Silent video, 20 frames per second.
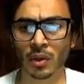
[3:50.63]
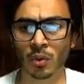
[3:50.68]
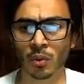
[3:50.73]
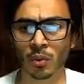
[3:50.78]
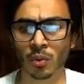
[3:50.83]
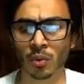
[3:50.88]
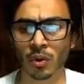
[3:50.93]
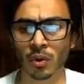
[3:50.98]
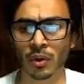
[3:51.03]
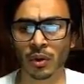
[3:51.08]

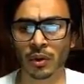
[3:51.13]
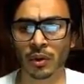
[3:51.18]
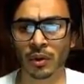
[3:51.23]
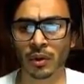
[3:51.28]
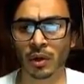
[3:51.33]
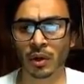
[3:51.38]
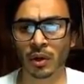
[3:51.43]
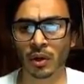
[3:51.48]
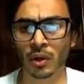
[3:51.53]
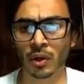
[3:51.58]

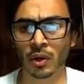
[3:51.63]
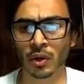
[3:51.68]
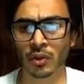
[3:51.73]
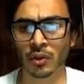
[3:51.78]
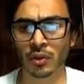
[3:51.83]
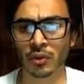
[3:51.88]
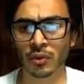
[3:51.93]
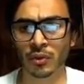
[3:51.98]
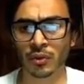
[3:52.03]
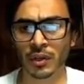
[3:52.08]

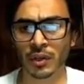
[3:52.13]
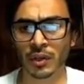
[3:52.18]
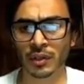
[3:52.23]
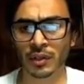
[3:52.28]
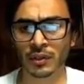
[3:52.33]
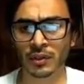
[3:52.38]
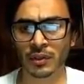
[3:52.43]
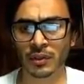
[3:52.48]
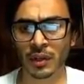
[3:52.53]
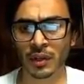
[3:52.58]

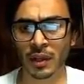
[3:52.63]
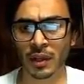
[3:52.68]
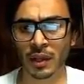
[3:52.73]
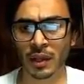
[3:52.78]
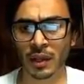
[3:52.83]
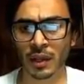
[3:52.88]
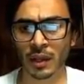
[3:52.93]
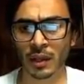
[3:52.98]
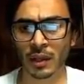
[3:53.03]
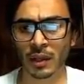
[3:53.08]

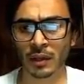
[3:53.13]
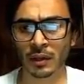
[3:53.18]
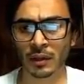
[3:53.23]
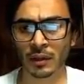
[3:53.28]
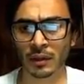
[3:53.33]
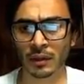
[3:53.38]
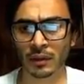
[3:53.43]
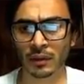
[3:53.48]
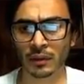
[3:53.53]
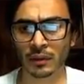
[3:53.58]

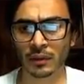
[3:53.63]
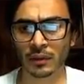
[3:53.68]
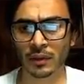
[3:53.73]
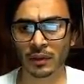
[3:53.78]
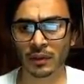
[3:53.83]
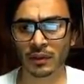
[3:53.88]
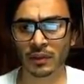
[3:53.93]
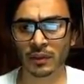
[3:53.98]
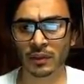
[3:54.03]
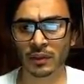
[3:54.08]

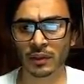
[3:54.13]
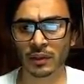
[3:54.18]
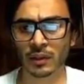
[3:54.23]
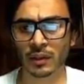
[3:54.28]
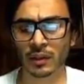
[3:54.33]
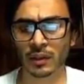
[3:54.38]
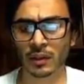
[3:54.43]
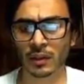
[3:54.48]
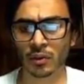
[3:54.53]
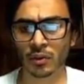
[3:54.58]

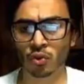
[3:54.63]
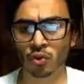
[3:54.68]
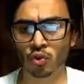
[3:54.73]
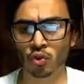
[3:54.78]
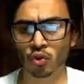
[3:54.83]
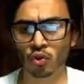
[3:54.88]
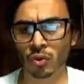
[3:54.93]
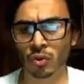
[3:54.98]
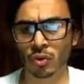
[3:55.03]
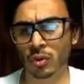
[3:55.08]

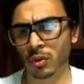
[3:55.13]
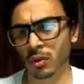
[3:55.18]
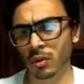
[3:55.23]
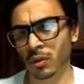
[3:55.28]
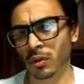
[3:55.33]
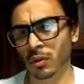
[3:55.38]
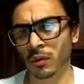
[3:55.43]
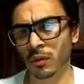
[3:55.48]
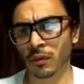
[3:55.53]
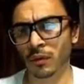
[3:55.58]

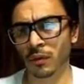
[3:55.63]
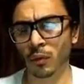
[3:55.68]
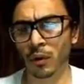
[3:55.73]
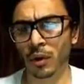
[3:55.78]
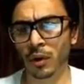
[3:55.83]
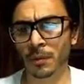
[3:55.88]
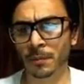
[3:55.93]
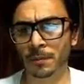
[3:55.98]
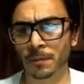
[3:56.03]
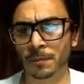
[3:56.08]

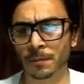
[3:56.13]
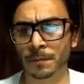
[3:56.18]
164.